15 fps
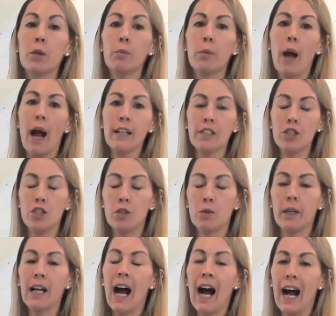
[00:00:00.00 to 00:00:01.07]
Practice
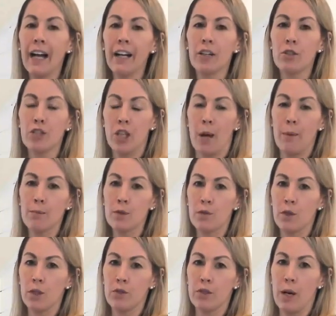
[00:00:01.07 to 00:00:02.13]
doing higher jumps for
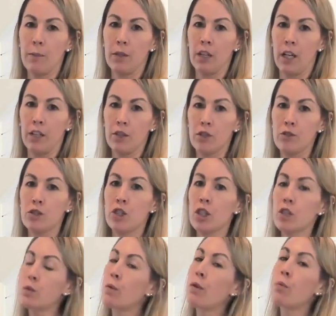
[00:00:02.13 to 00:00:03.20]
your double unders
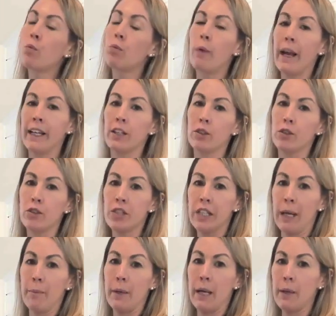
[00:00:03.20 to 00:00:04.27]
just with regular
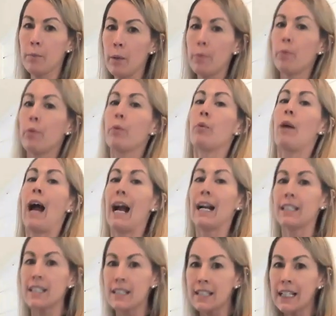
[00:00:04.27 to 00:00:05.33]
skipping, but
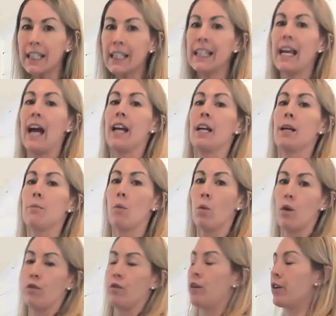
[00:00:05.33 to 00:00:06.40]
practicing getting
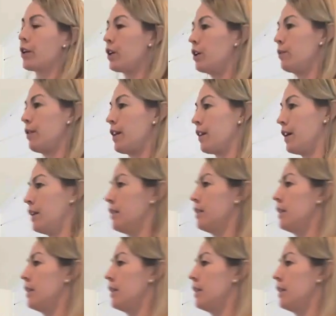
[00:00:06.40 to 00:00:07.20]
more vertical with it.